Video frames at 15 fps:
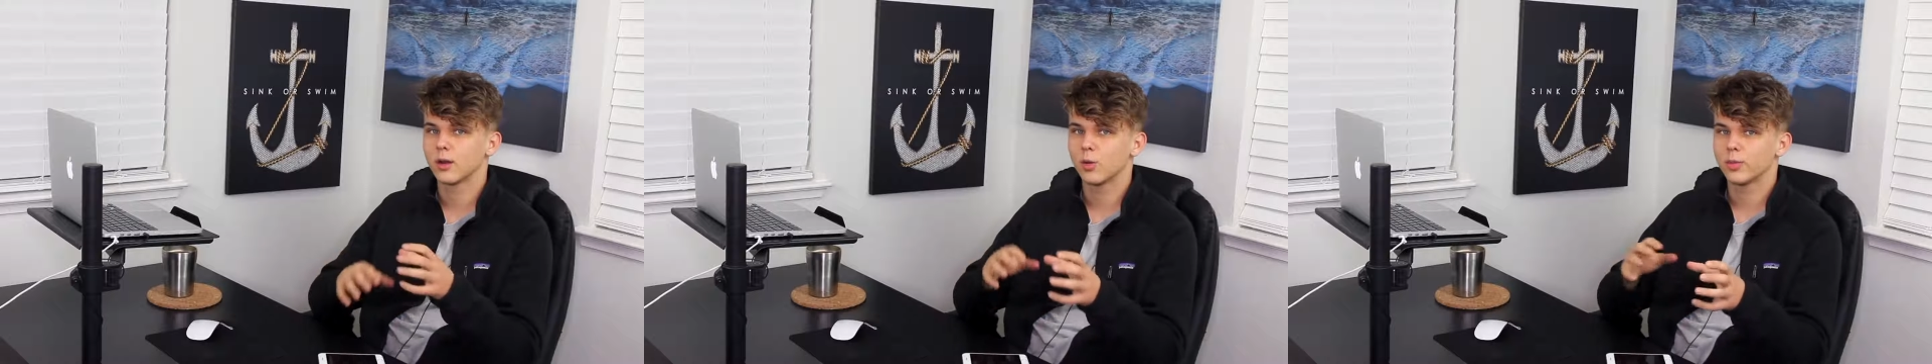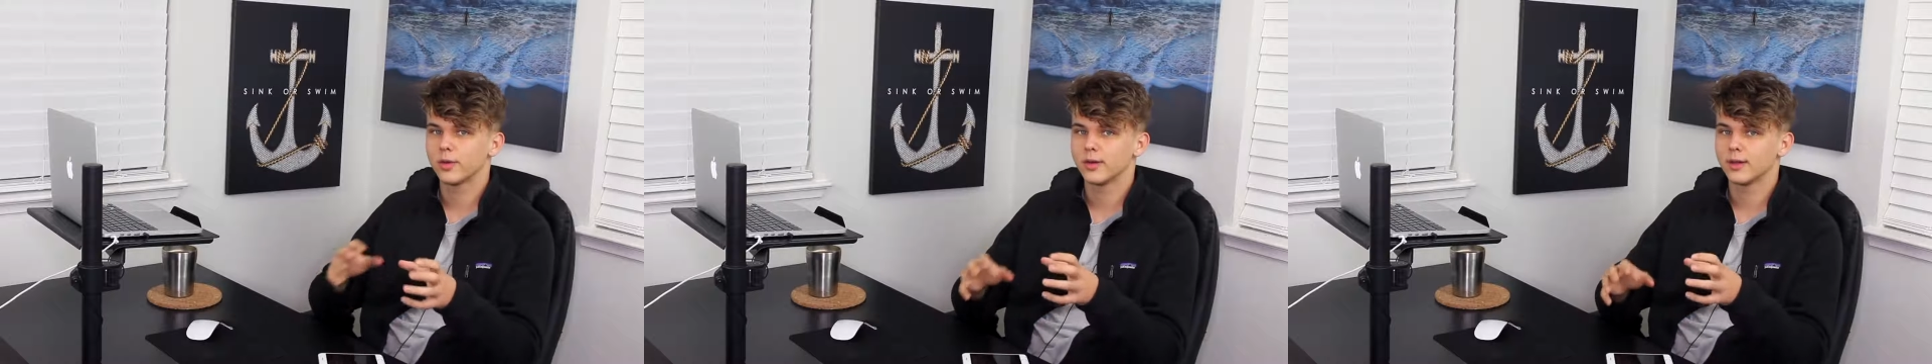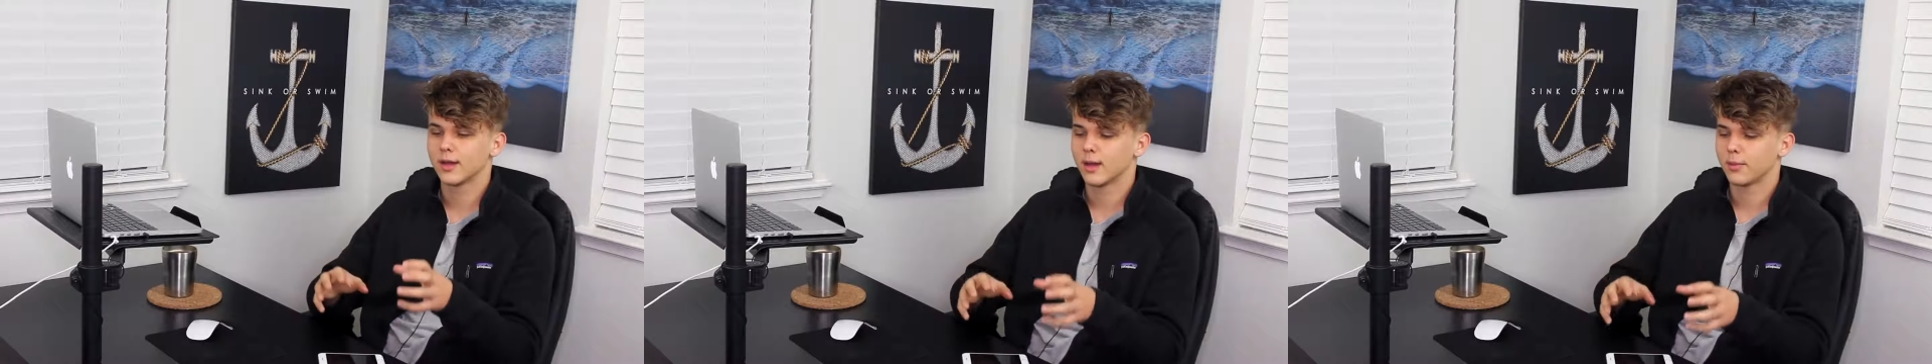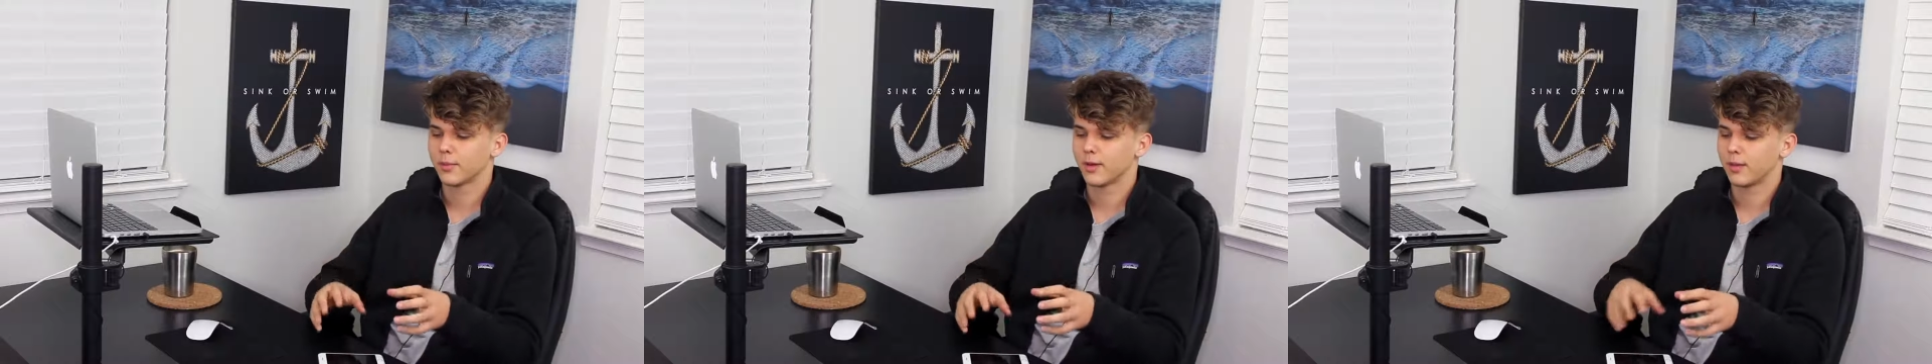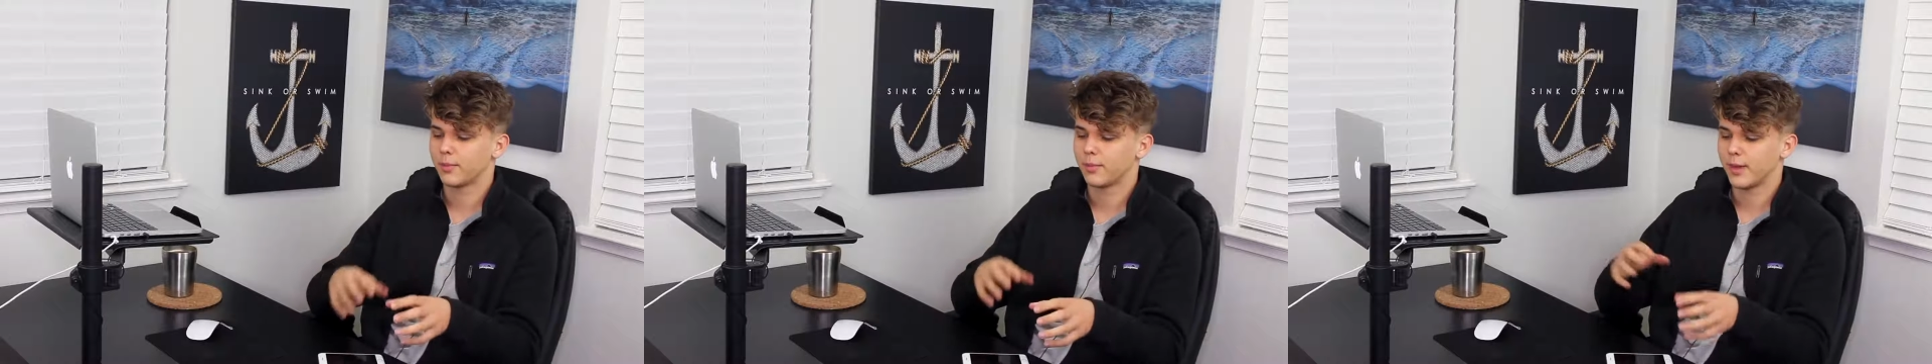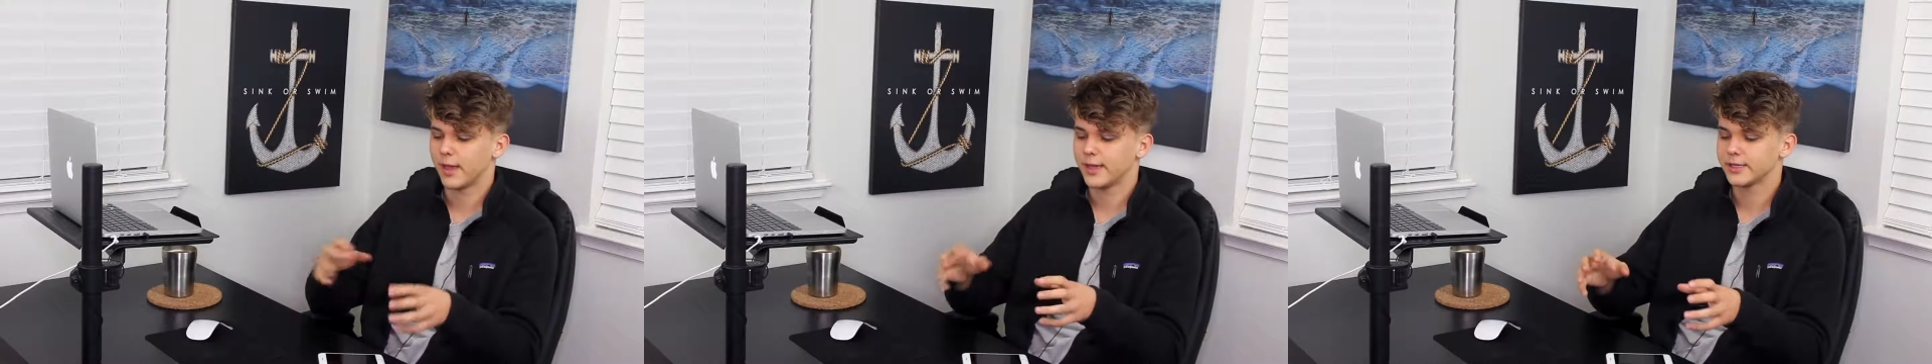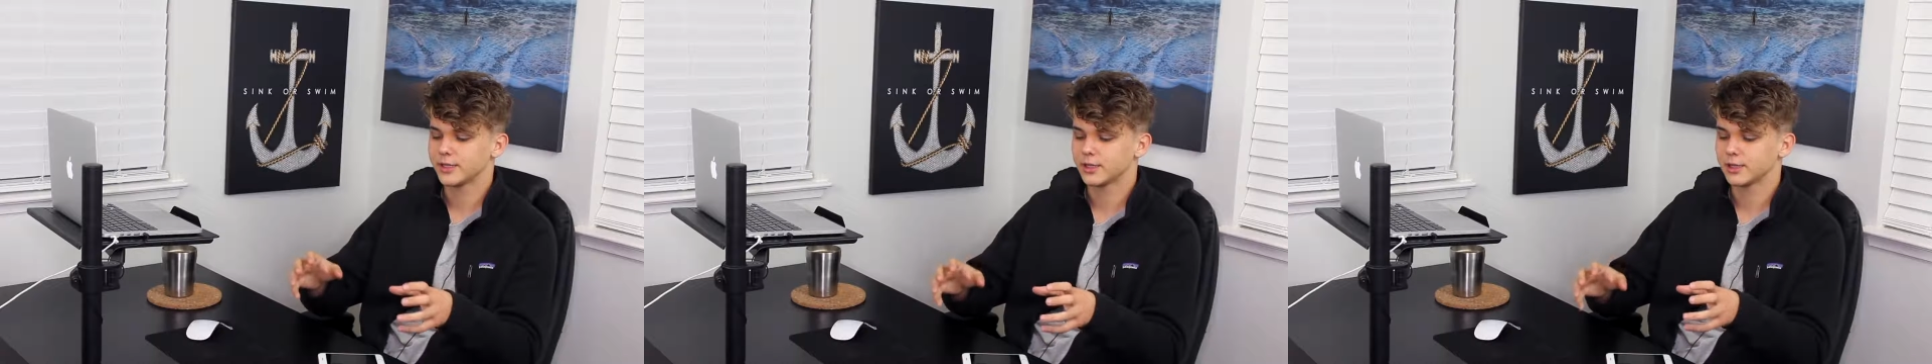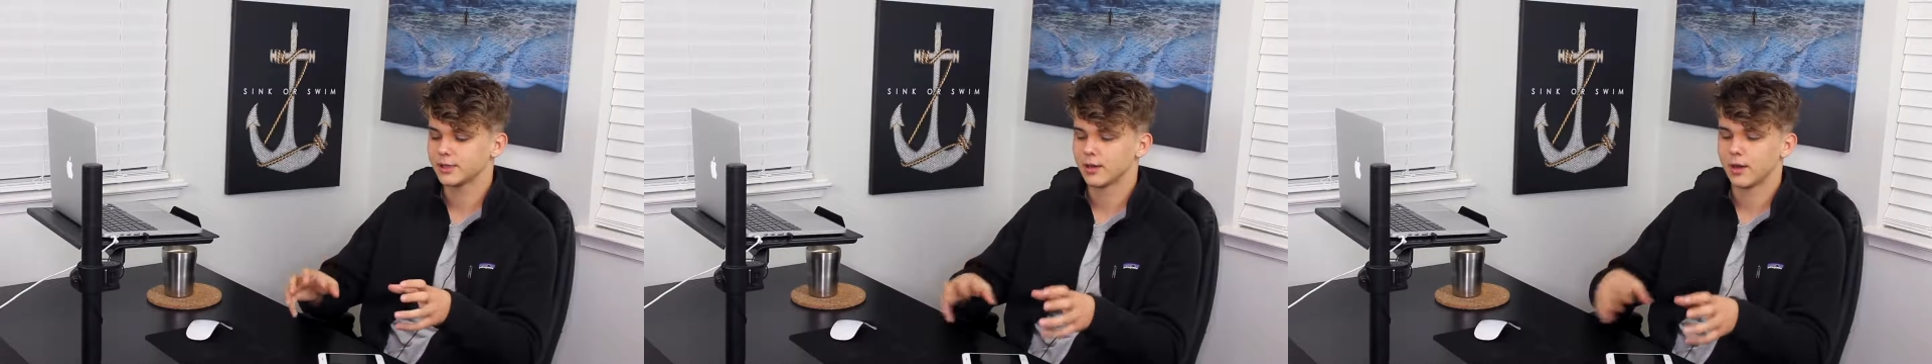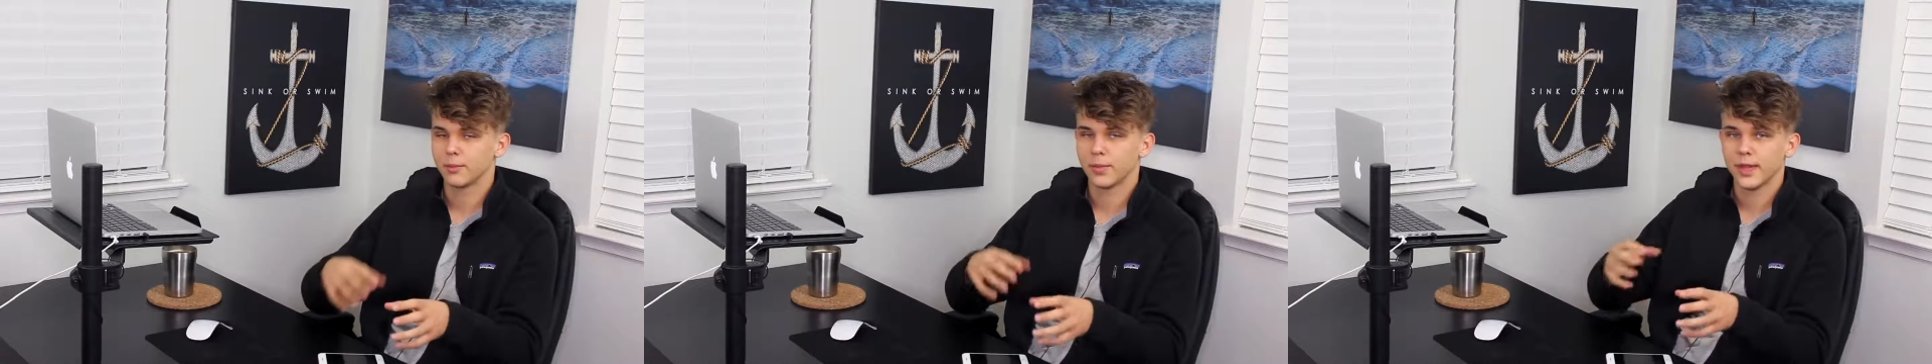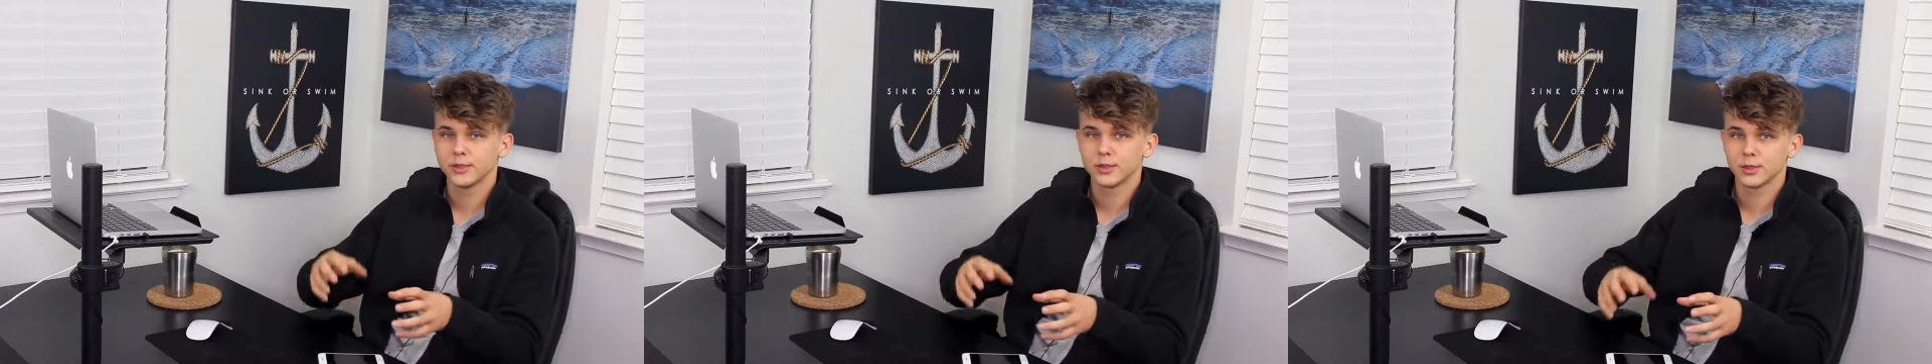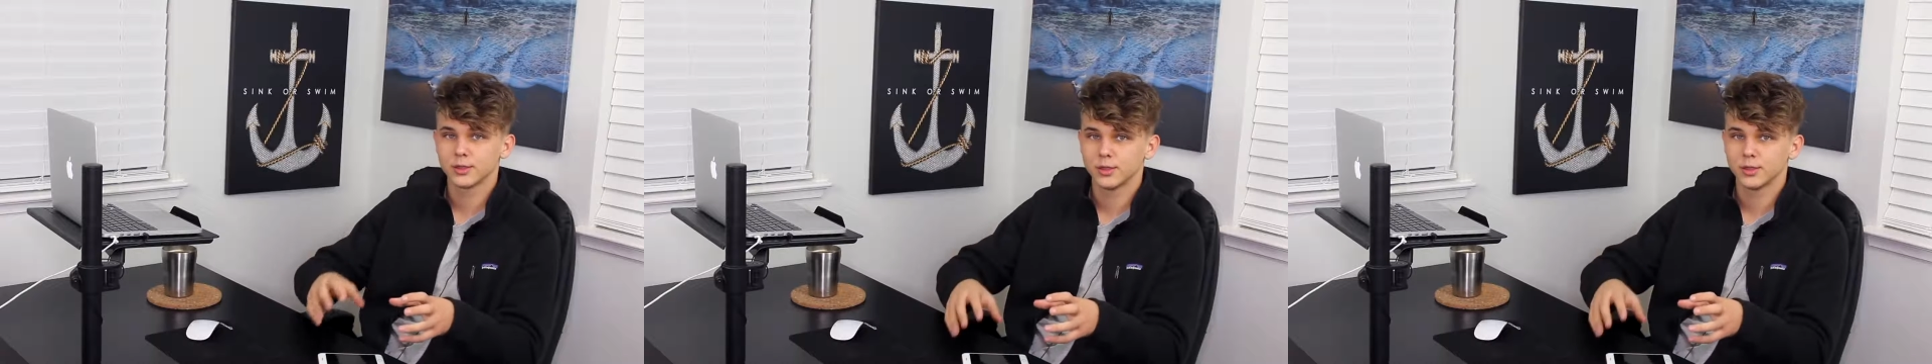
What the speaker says: opening up a page or